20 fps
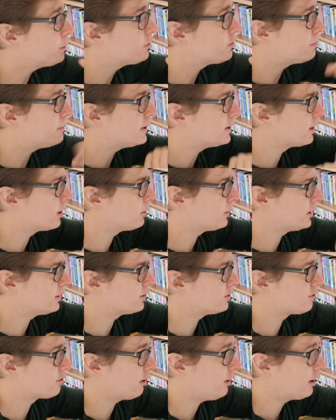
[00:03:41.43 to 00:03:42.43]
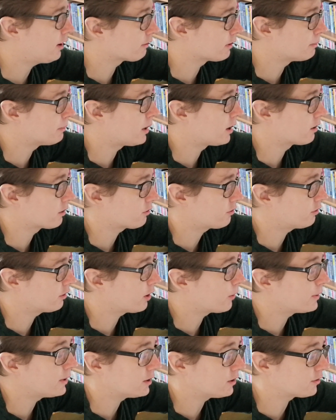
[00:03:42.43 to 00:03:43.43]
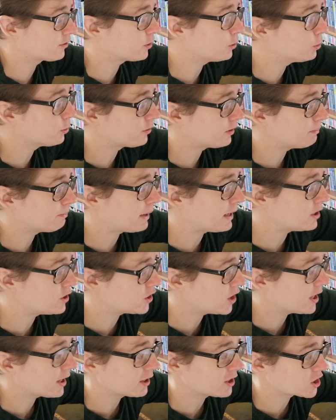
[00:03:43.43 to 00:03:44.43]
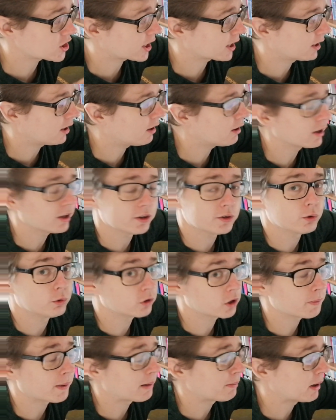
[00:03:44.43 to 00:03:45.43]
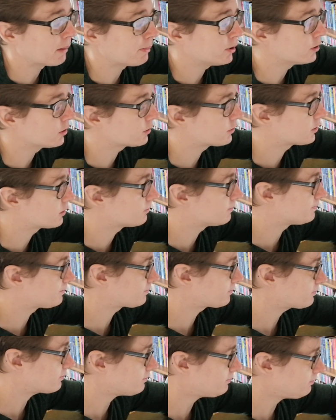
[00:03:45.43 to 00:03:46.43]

was supposed to be going to China in March to go into schools in Beijing and Shanghai and talk about my books.